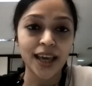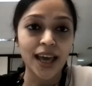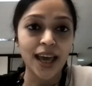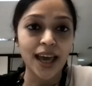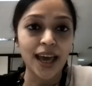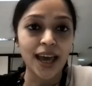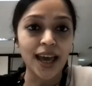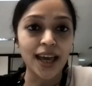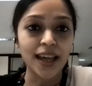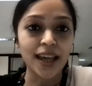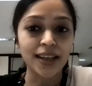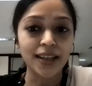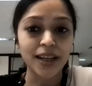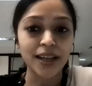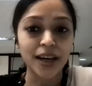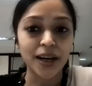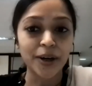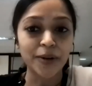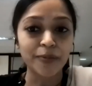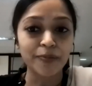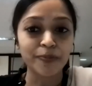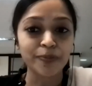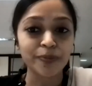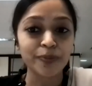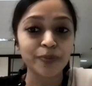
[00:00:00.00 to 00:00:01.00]
And
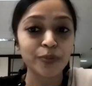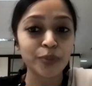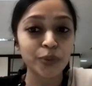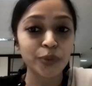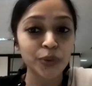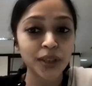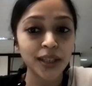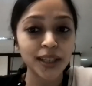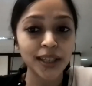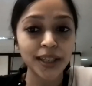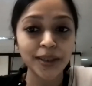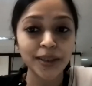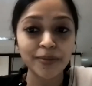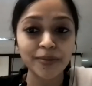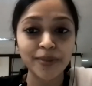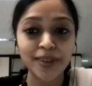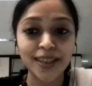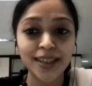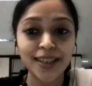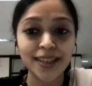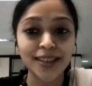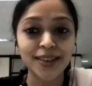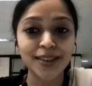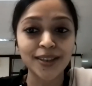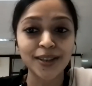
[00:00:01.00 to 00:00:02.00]
Pune
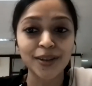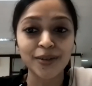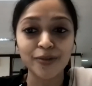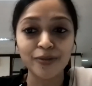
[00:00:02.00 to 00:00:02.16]
is